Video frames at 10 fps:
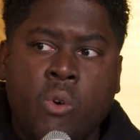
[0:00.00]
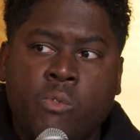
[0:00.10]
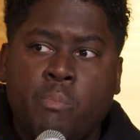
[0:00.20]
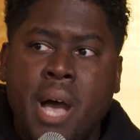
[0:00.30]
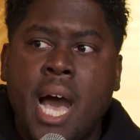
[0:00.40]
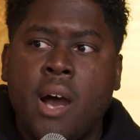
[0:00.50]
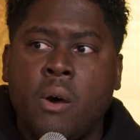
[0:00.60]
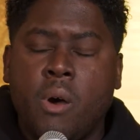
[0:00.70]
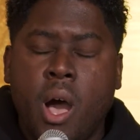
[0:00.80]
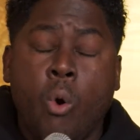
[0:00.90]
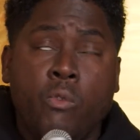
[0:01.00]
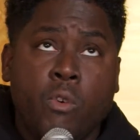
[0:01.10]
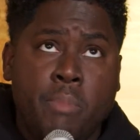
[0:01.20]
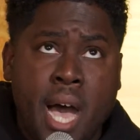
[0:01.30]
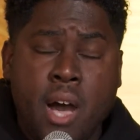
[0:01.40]
overpower
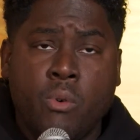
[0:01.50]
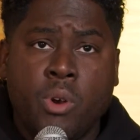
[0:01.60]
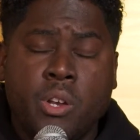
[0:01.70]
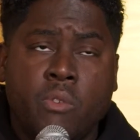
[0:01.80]
overpower and